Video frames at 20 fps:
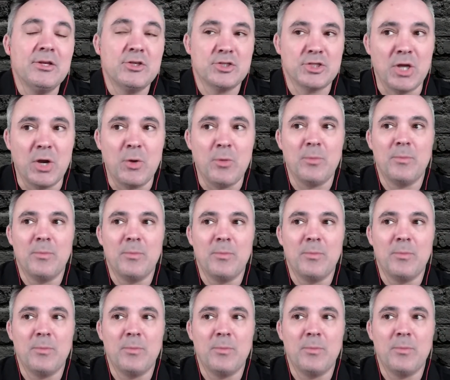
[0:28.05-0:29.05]
So
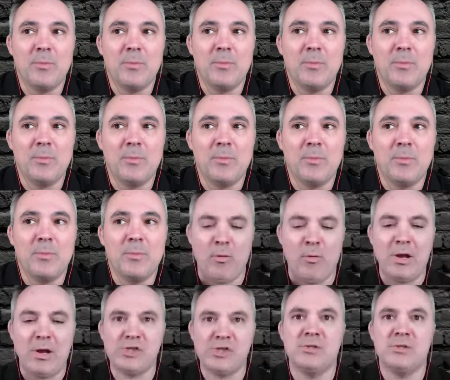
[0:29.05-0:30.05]
before I do
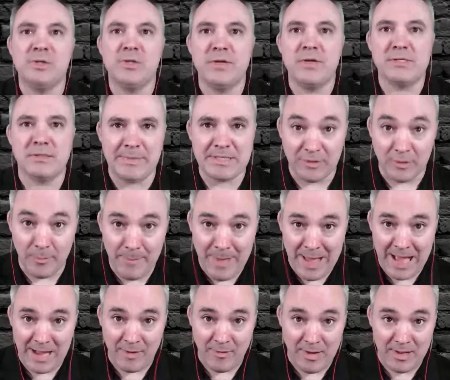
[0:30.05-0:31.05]
this, let me just give you a little
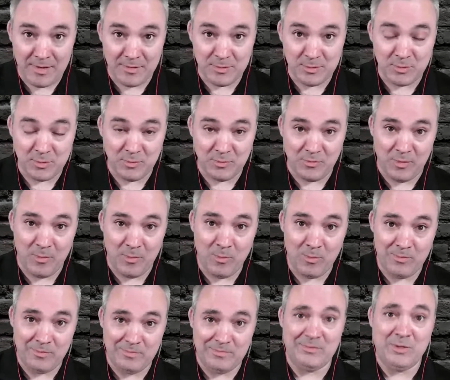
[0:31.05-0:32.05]
background from
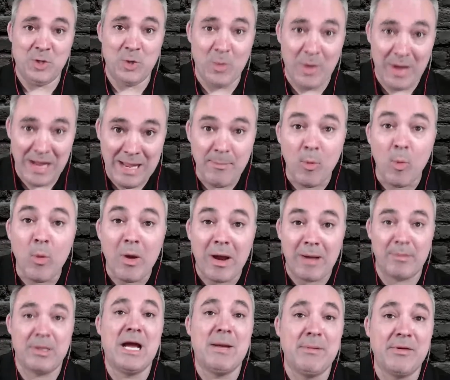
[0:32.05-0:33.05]
who I am and where
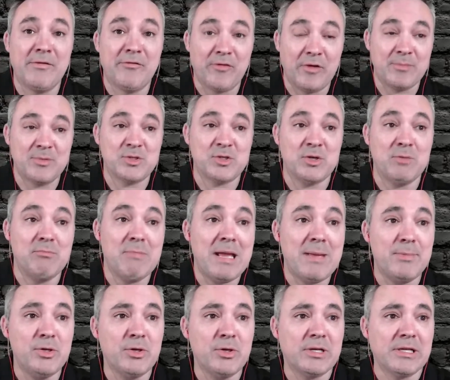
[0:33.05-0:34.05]
I'm coming from, so
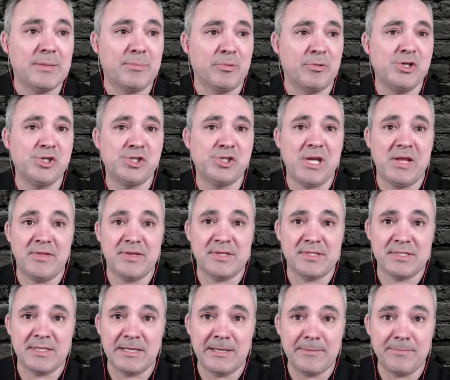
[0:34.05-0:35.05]
maybe you can appreciate
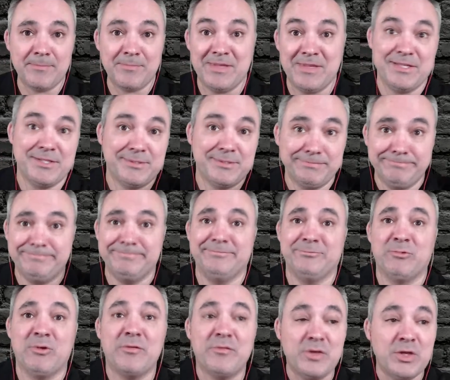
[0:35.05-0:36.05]
this
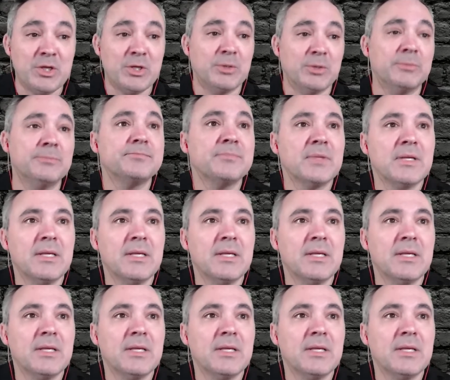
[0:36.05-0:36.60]
review.